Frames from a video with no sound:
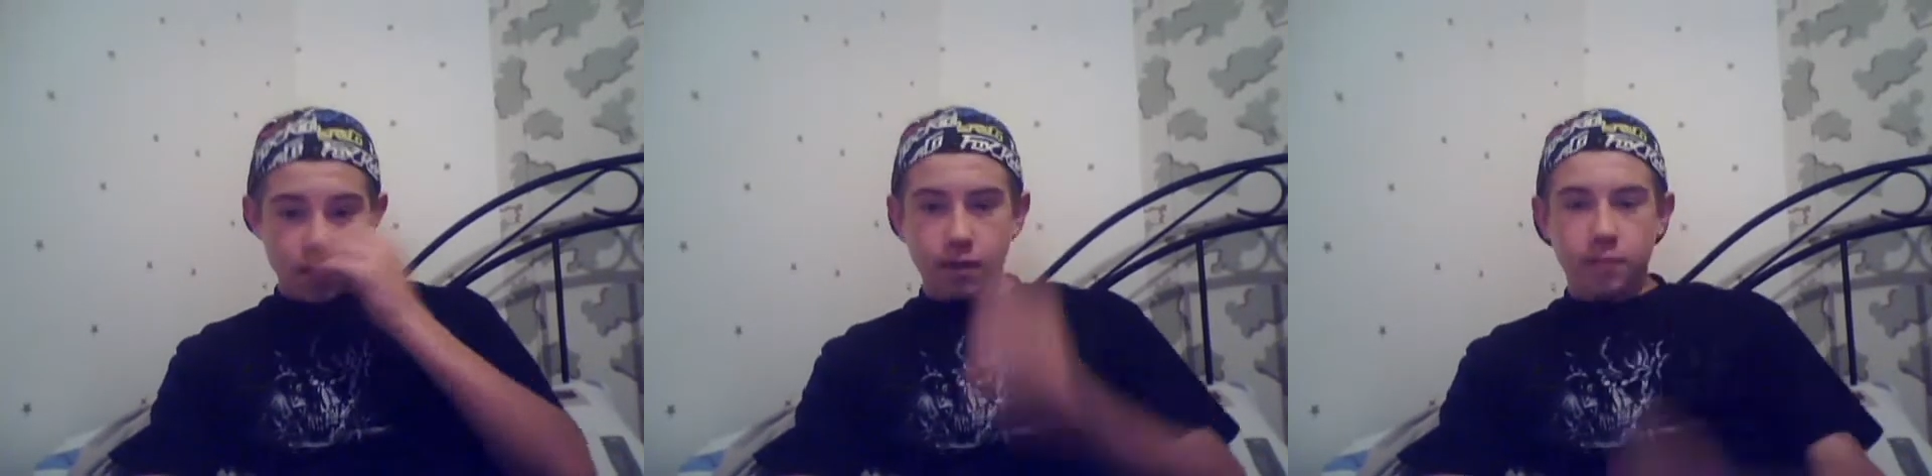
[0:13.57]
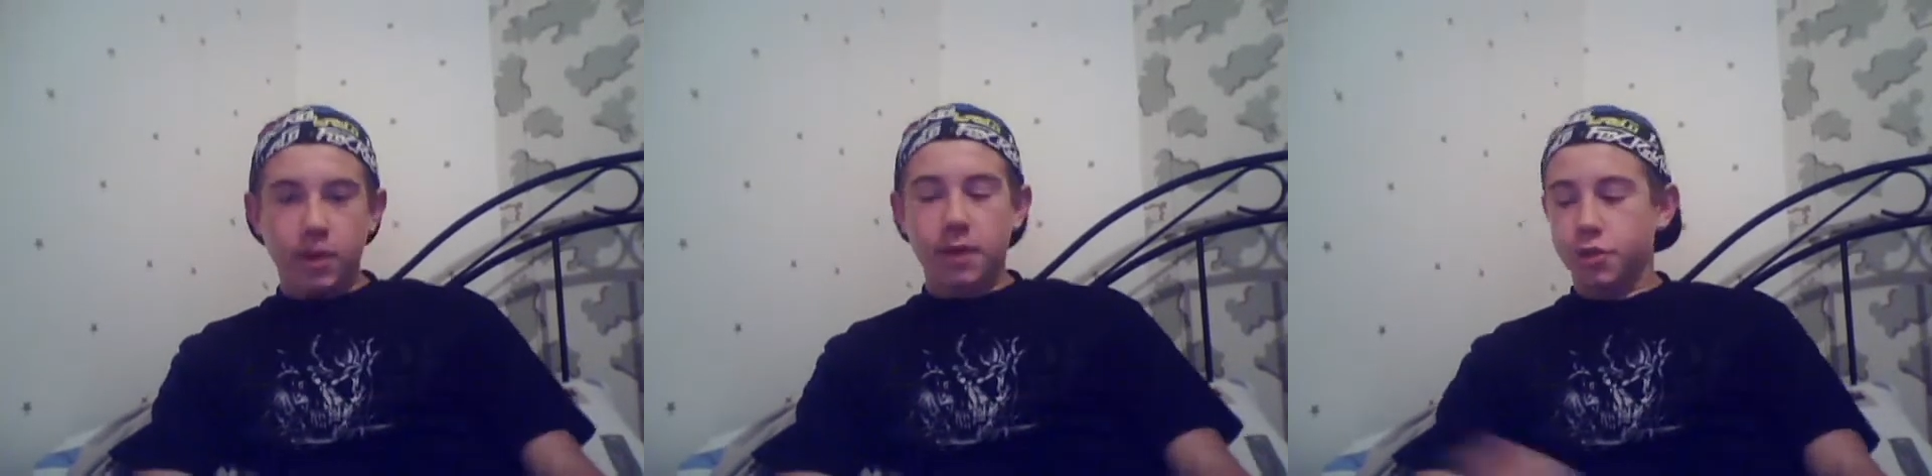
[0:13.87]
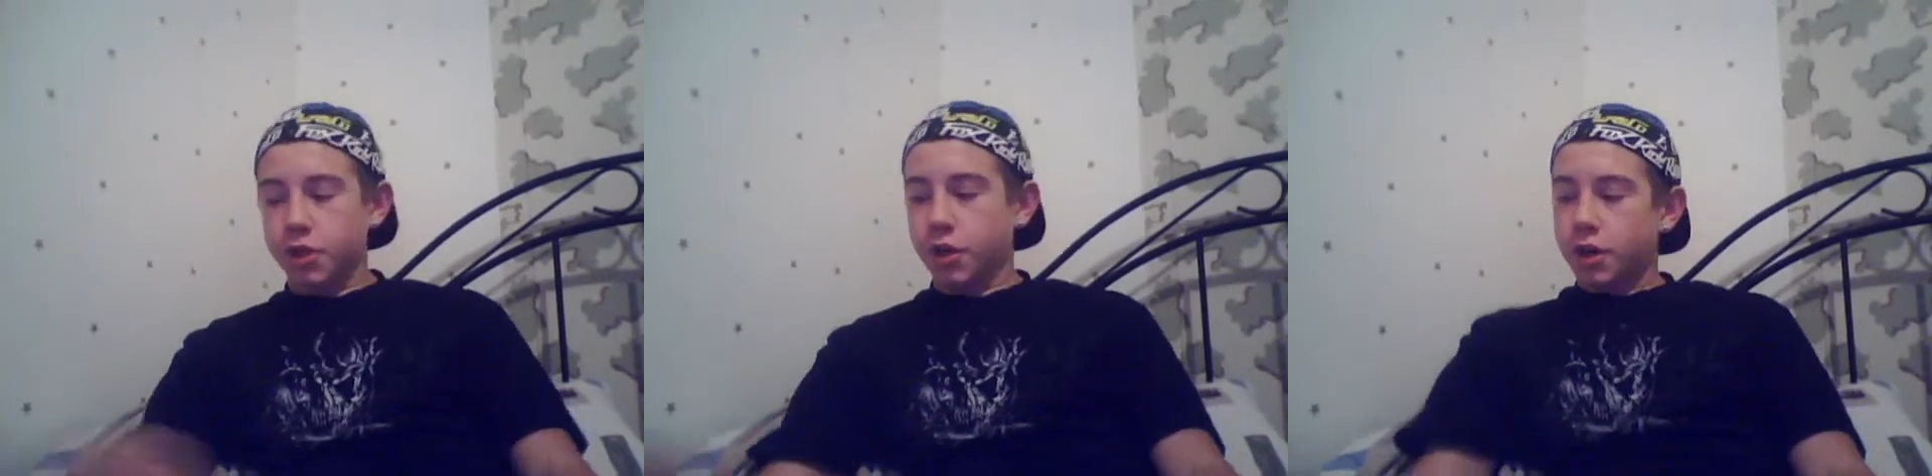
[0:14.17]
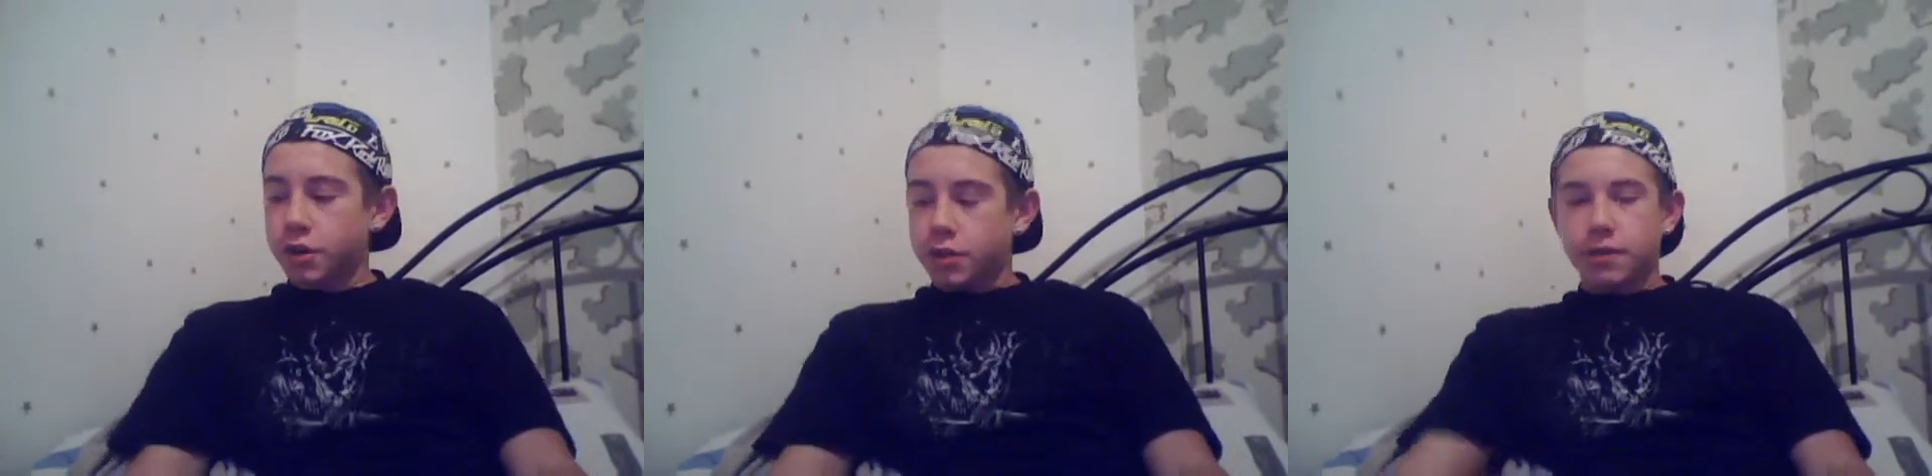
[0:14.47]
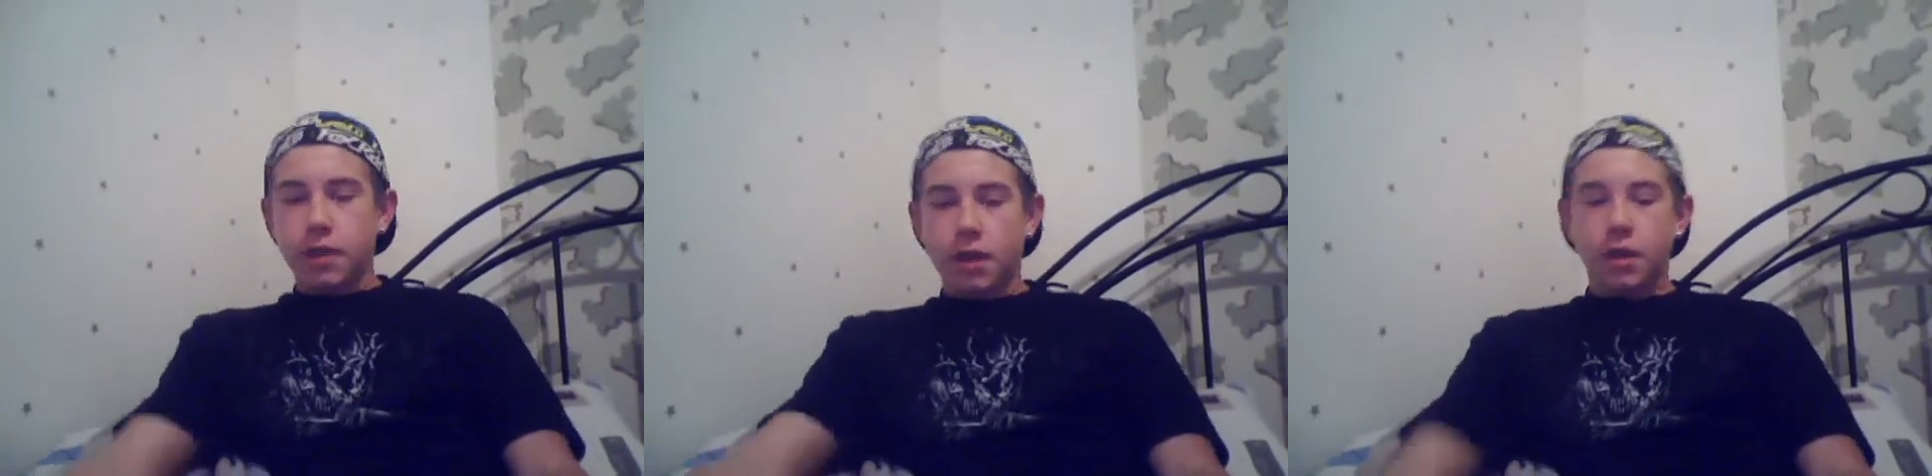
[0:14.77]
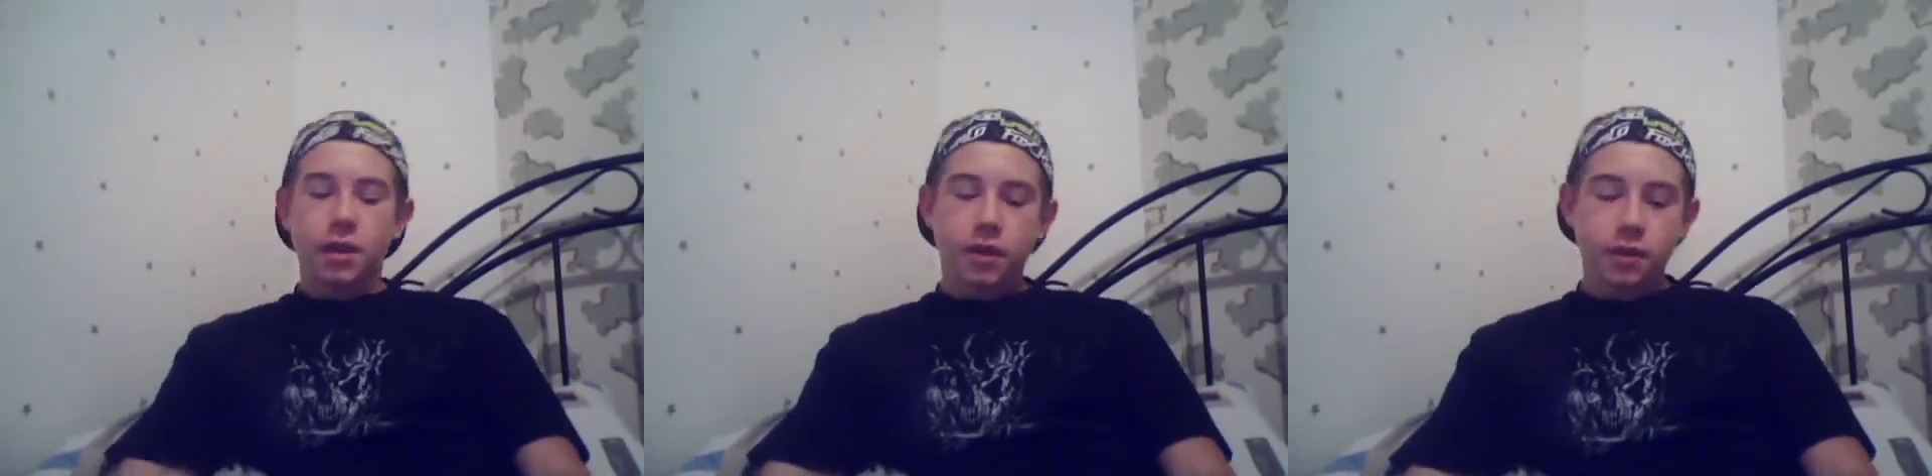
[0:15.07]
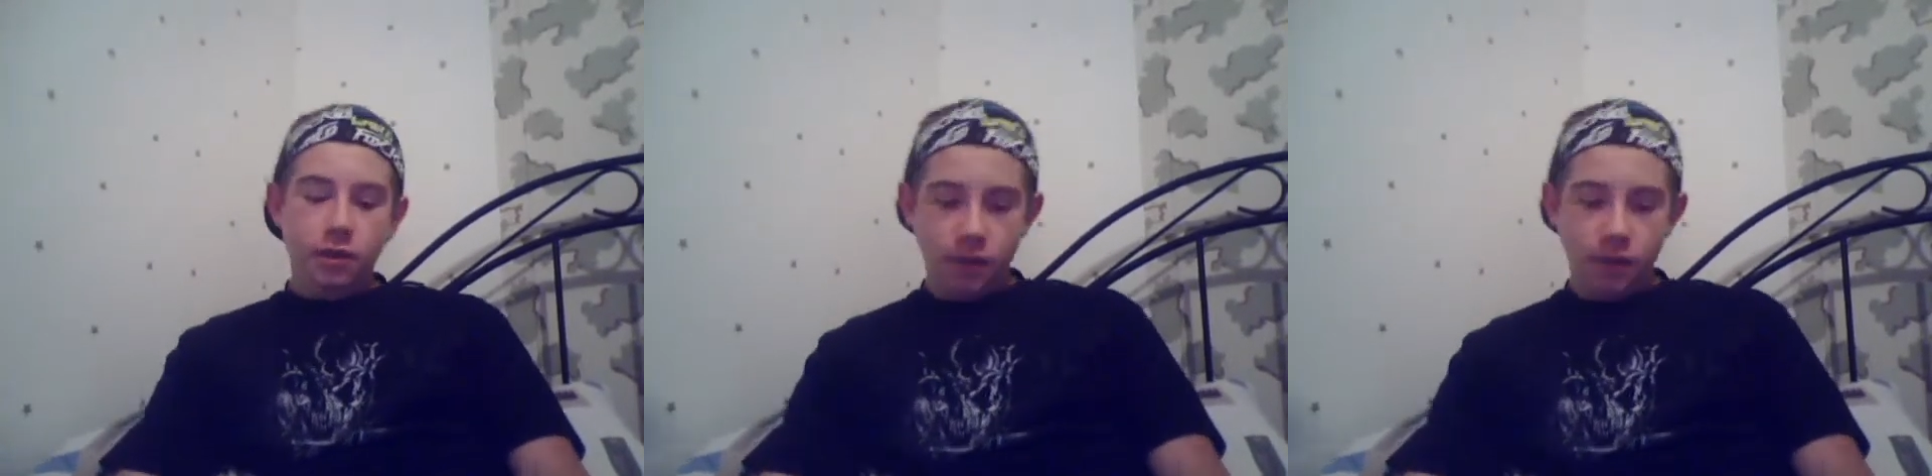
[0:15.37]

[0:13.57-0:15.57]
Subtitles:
My name is Josh, and